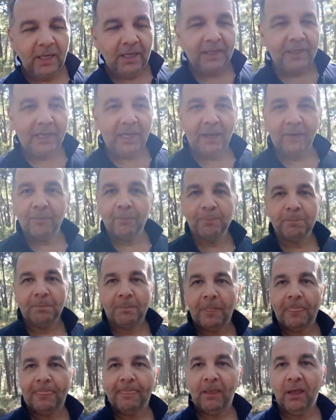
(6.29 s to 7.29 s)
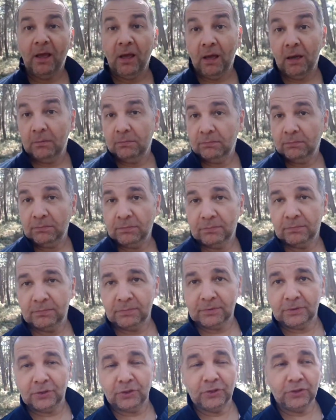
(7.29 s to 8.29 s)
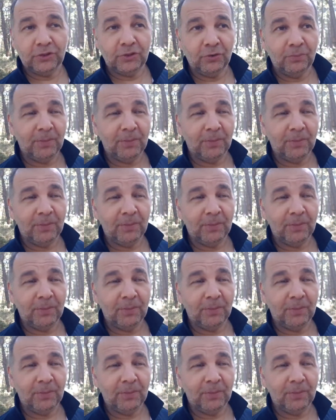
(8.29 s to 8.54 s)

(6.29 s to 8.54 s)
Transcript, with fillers: Now, um, couldn't do